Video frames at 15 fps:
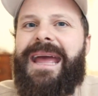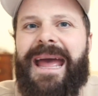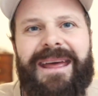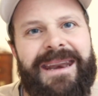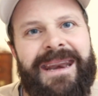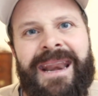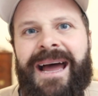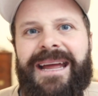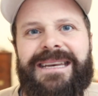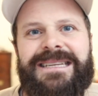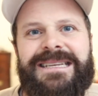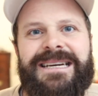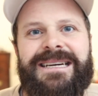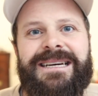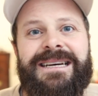hit an
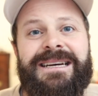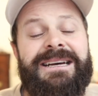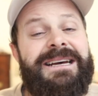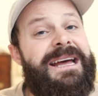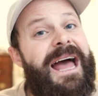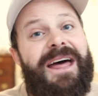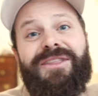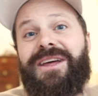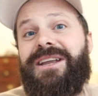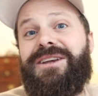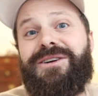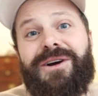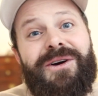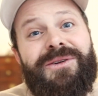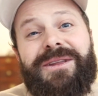idea, and then
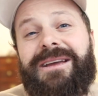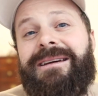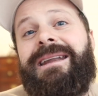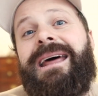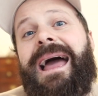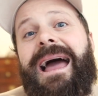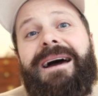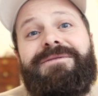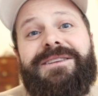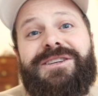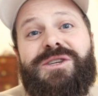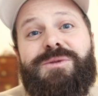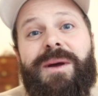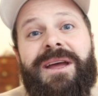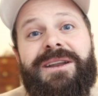you're only going to have to
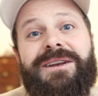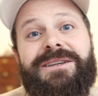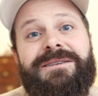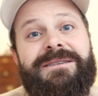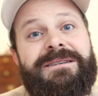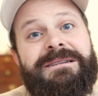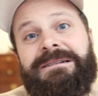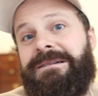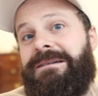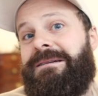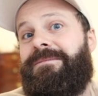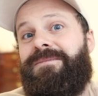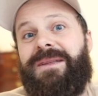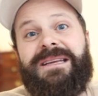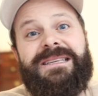spend,
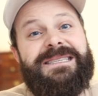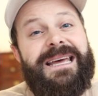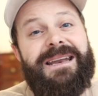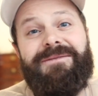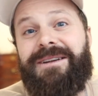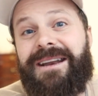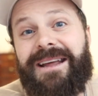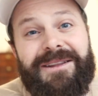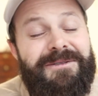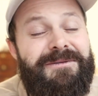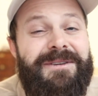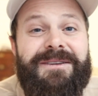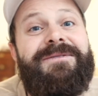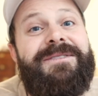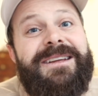instead of another
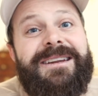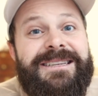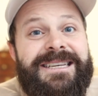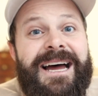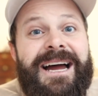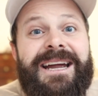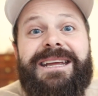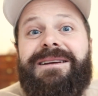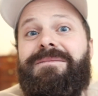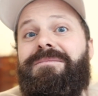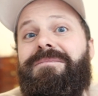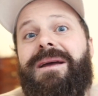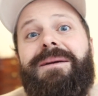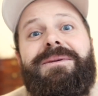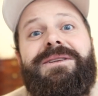50 designing,
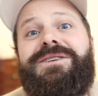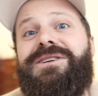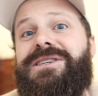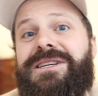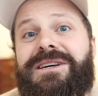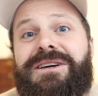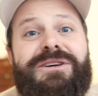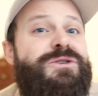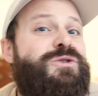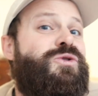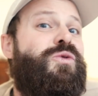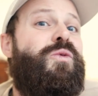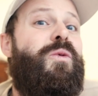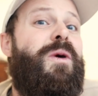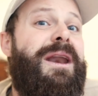maybe just
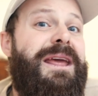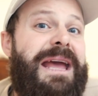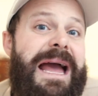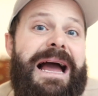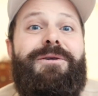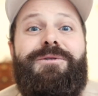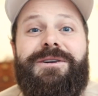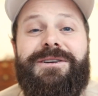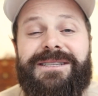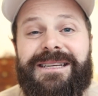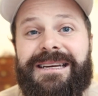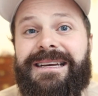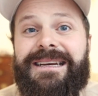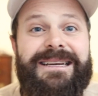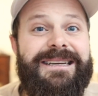20 hours
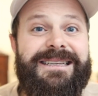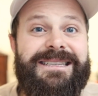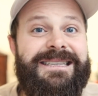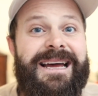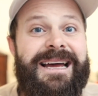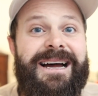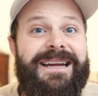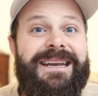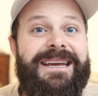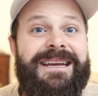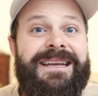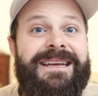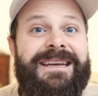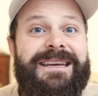designing.